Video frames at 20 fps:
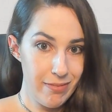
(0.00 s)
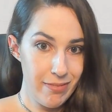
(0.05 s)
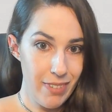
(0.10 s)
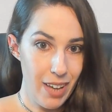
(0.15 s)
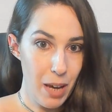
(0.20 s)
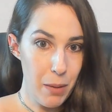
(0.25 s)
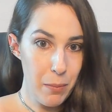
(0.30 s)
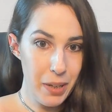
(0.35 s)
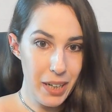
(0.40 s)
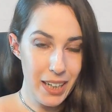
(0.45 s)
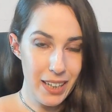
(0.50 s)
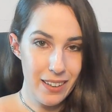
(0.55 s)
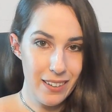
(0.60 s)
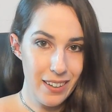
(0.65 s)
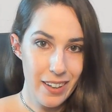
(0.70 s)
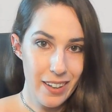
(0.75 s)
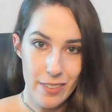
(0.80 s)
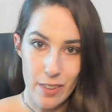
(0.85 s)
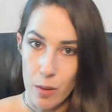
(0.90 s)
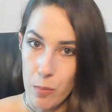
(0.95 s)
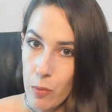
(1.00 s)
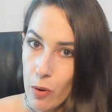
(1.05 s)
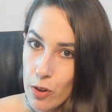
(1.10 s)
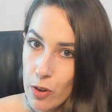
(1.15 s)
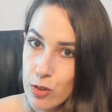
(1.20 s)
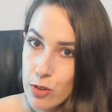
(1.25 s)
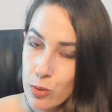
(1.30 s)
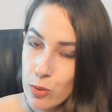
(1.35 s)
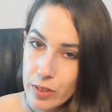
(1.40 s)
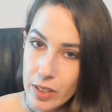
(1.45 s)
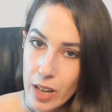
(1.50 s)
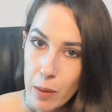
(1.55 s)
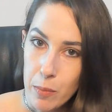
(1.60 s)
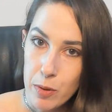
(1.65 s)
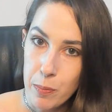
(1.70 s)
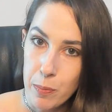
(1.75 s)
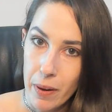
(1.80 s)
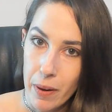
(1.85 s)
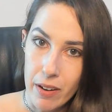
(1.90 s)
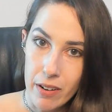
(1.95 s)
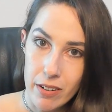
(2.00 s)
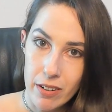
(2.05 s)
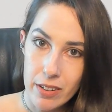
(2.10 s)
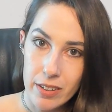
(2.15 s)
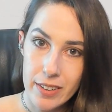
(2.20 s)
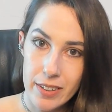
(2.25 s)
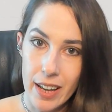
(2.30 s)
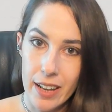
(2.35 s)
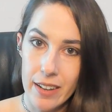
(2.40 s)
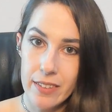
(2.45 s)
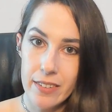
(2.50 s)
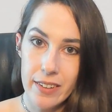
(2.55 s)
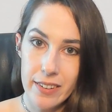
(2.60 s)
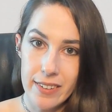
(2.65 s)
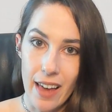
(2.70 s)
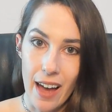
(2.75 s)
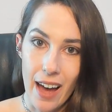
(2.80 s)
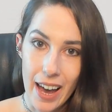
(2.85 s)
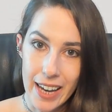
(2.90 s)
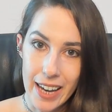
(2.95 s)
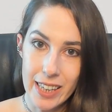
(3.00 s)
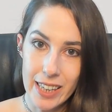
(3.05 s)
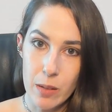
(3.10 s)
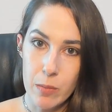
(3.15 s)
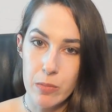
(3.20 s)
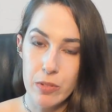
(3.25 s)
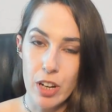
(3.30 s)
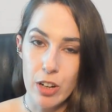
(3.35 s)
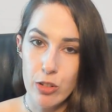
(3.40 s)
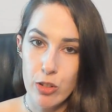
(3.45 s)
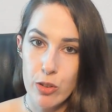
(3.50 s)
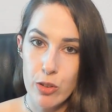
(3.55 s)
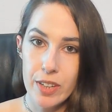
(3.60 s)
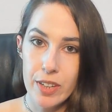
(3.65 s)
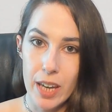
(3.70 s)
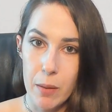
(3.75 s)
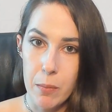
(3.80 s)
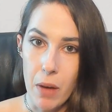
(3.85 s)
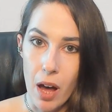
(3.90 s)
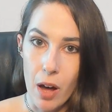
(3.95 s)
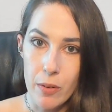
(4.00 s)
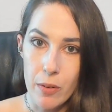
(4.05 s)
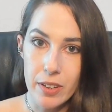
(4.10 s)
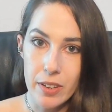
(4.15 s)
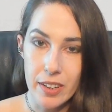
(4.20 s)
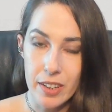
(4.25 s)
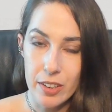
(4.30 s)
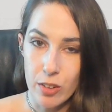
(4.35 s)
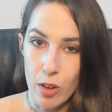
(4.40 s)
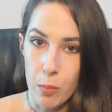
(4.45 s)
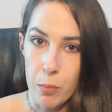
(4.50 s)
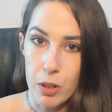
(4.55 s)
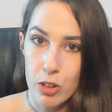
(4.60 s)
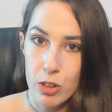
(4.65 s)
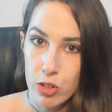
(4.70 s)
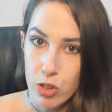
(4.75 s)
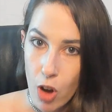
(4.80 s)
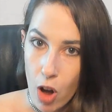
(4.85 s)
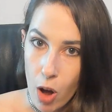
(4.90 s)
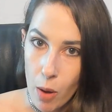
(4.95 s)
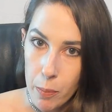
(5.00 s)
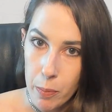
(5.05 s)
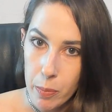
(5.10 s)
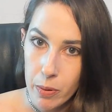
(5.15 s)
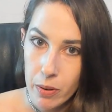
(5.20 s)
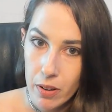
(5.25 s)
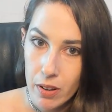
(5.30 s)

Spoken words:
I mean, it's almost 2 times better than this item that just came out in the Atomic Shop.